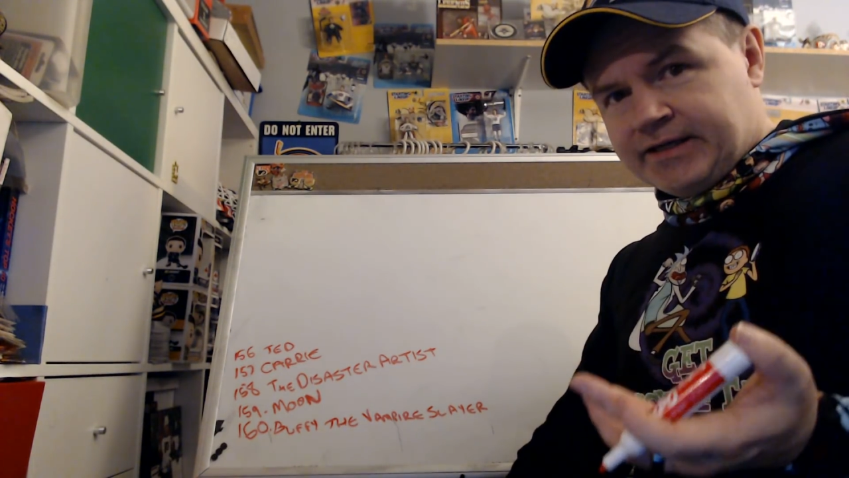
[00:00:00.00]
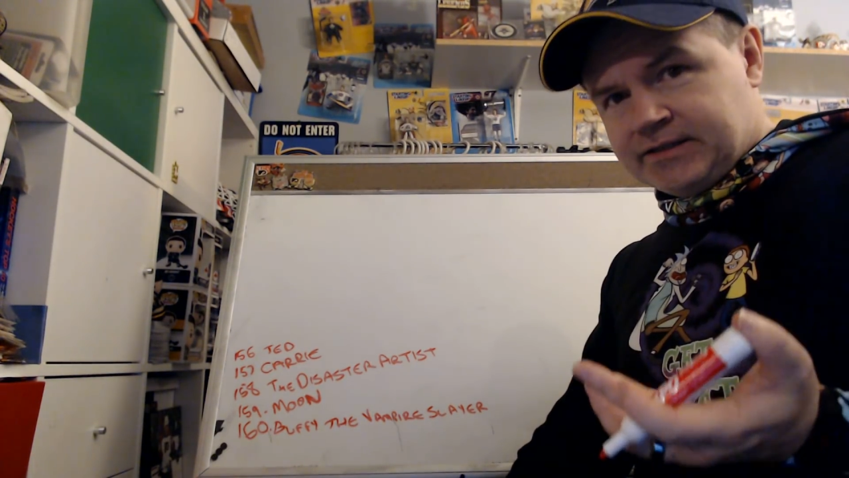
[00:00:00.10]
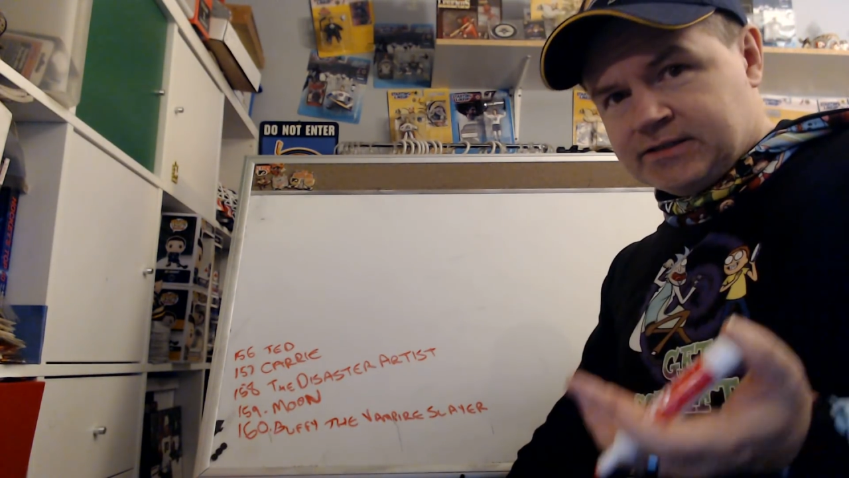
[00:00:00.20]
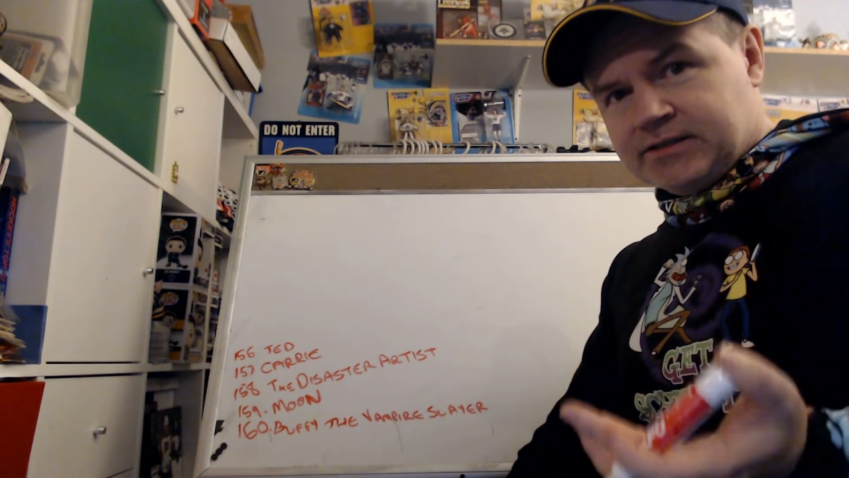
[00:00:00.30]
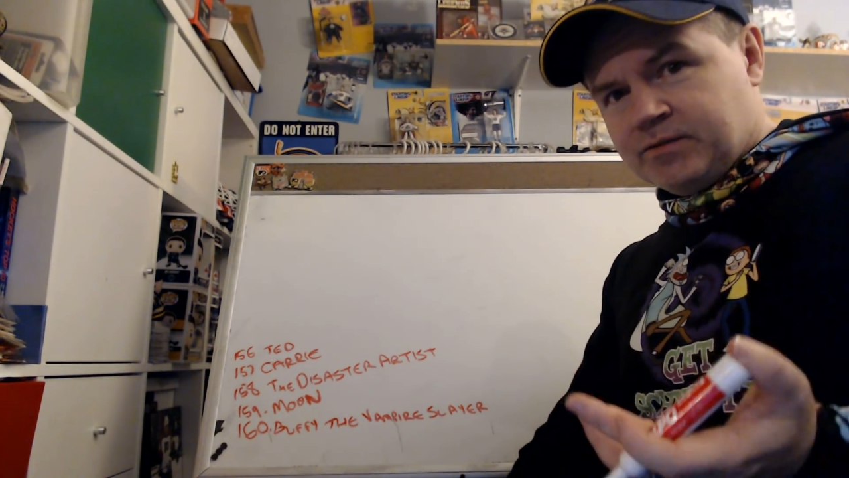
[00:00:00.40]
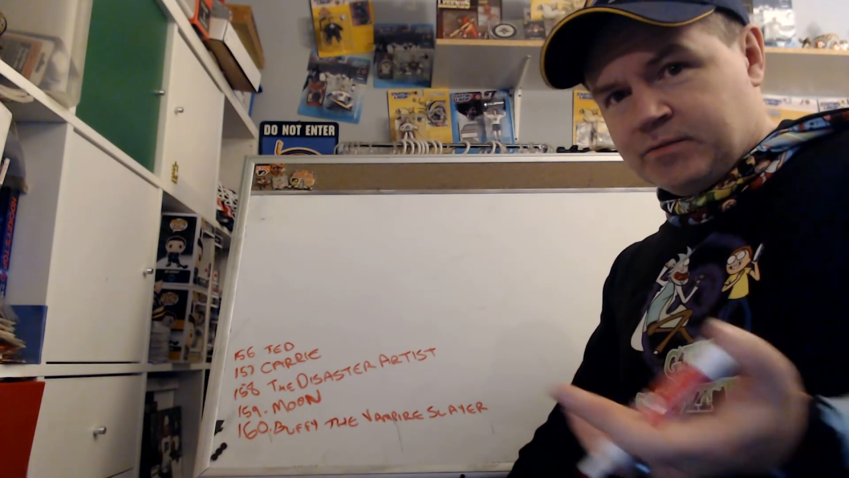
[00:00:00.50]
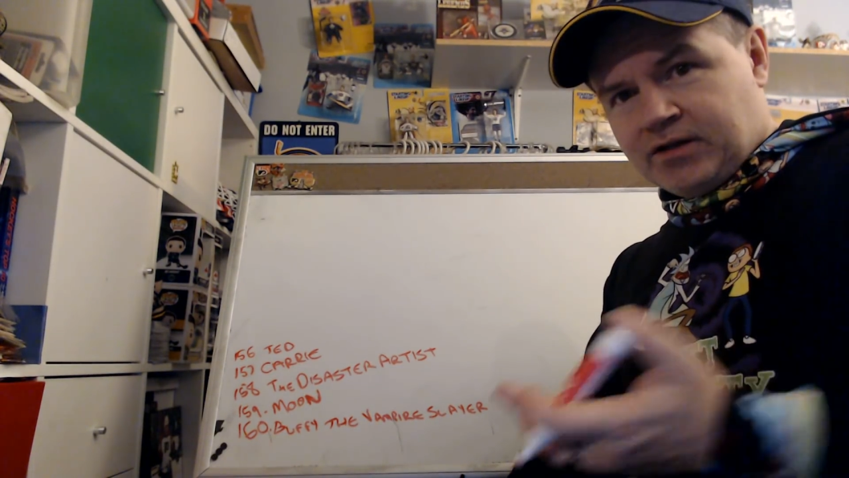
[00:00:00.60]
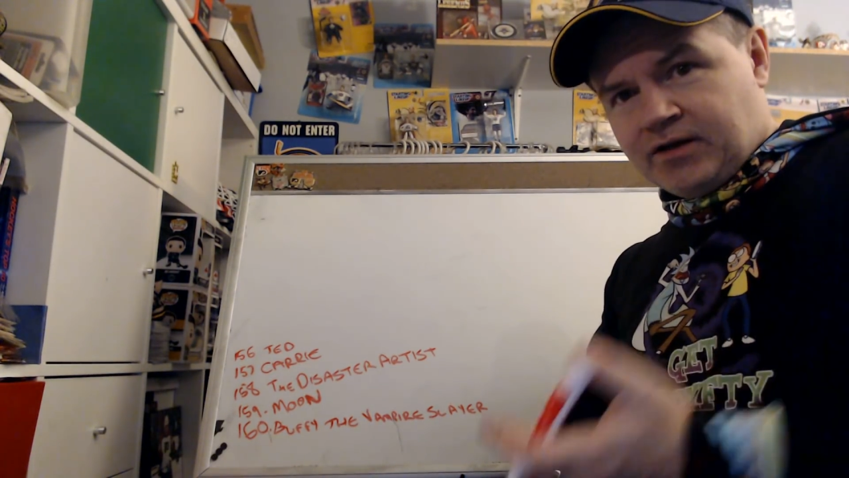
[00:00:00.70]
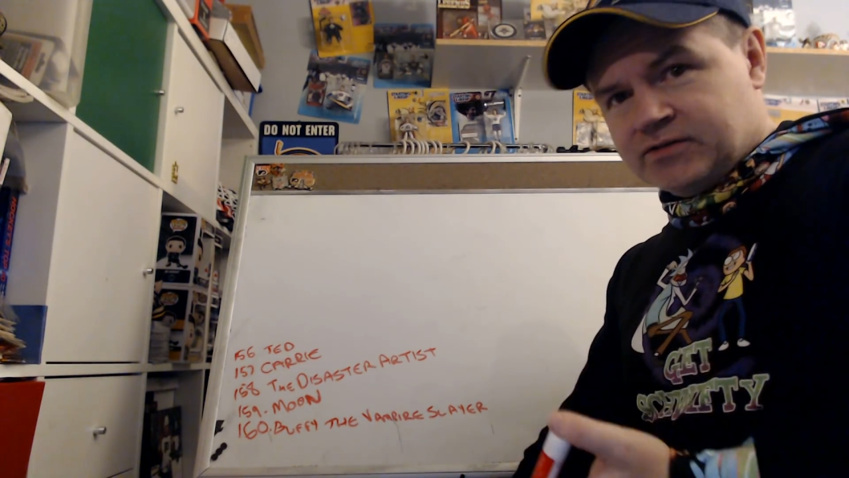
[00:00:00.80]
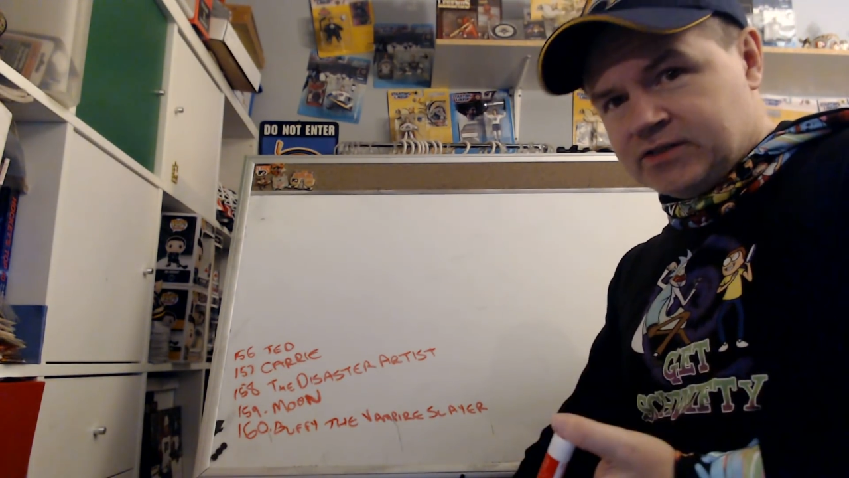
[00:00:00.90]
to see him in
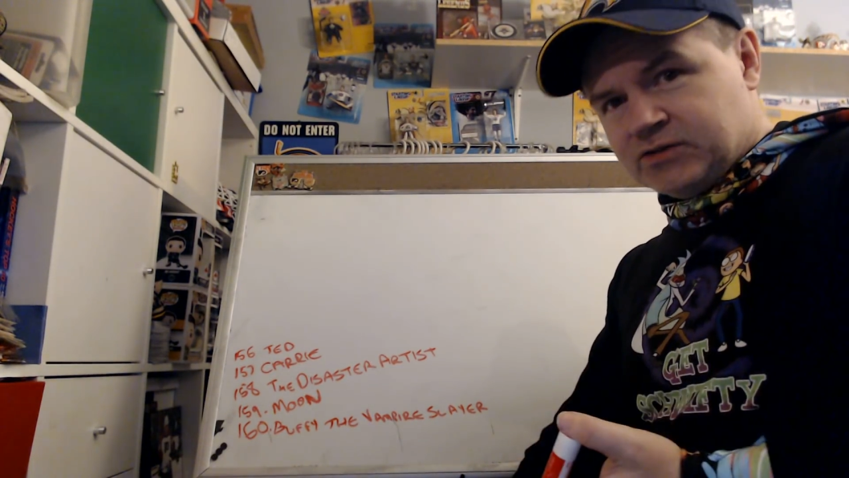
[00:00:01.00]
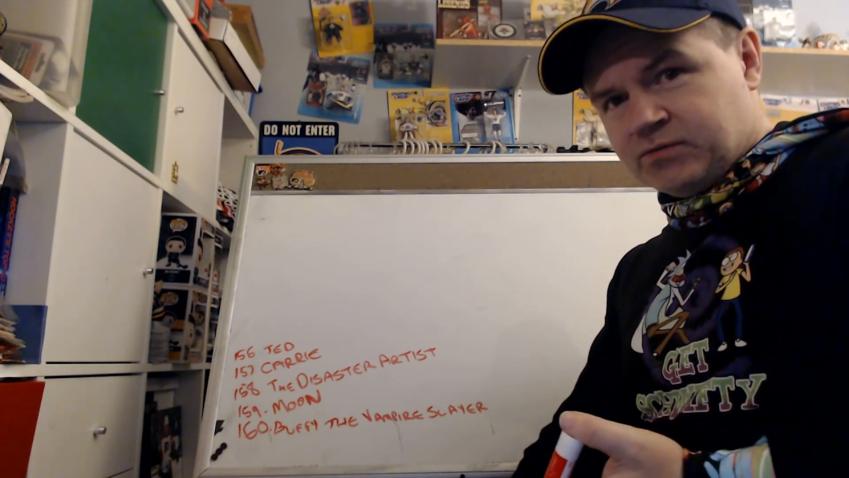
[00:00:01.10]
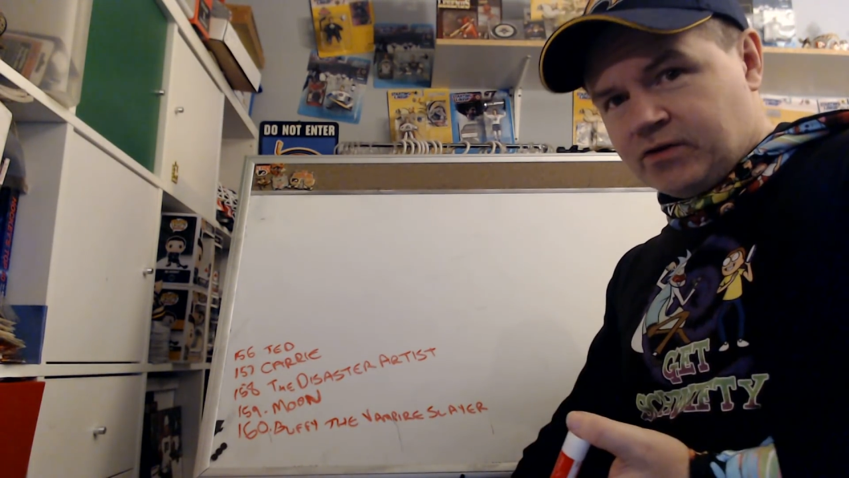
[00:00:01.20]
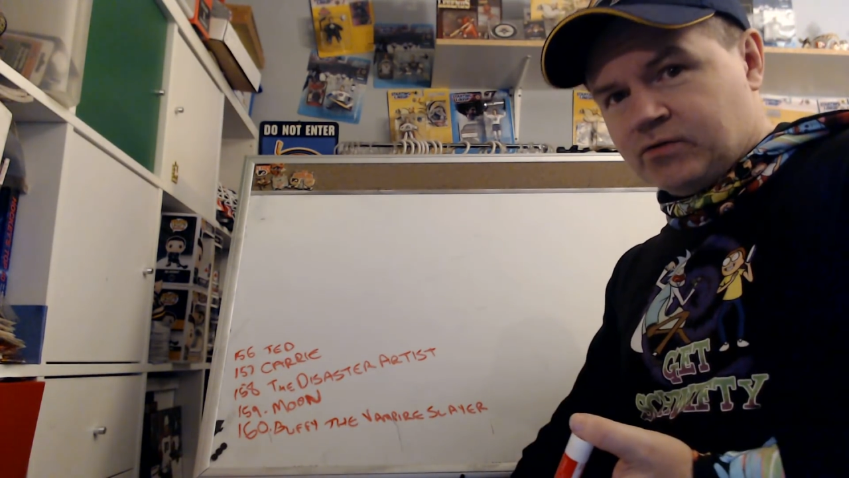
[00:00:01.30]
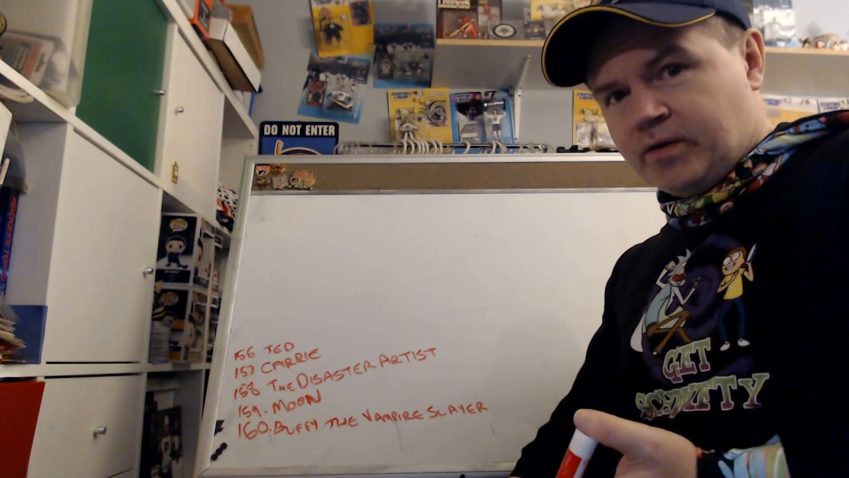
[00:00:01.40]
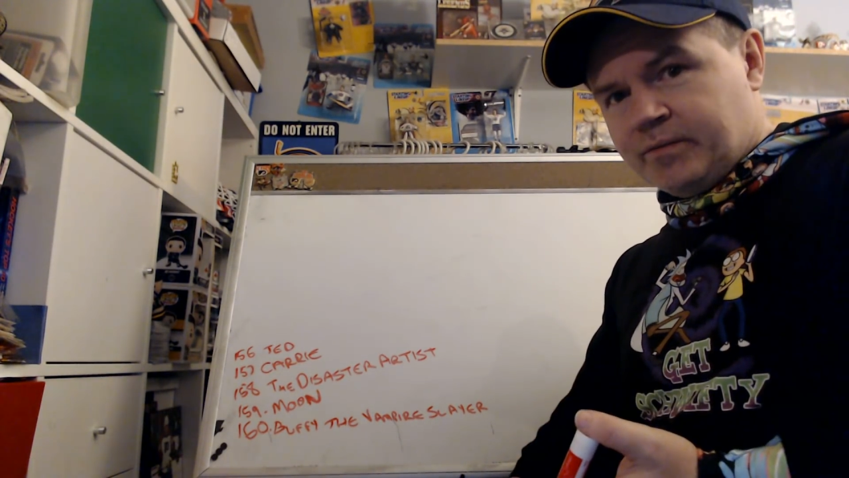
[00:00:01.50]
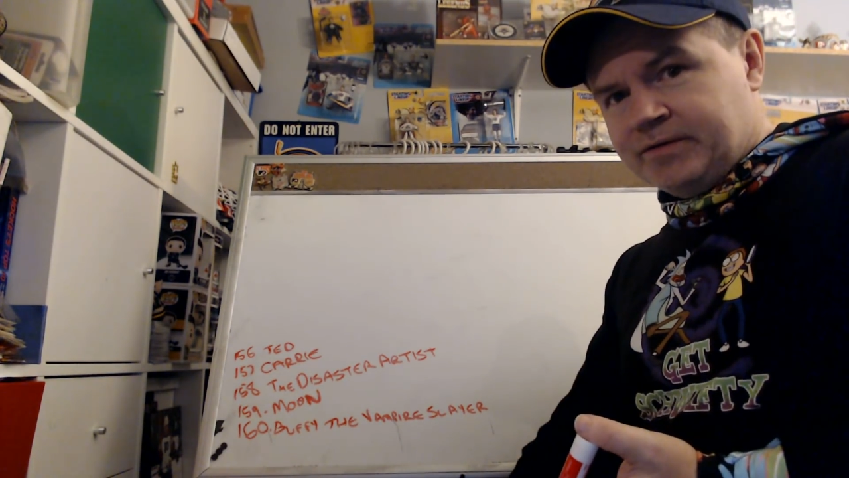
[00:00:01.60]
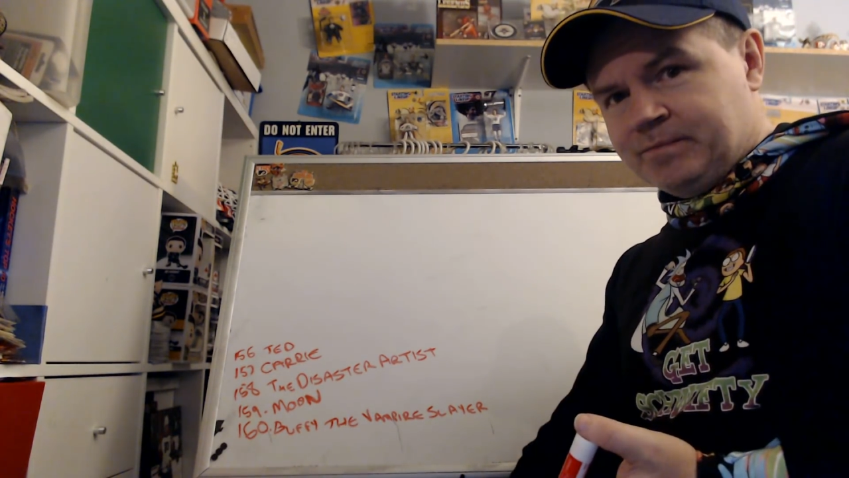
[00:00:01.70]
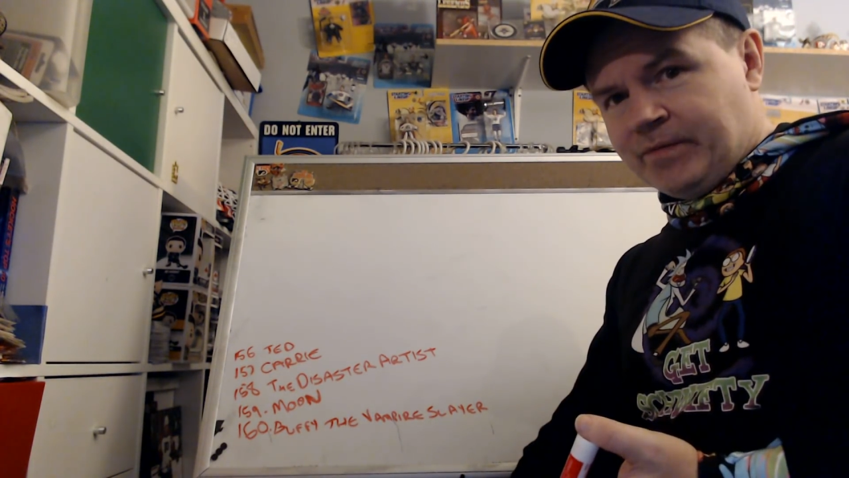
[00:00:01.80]
love scenes with other women,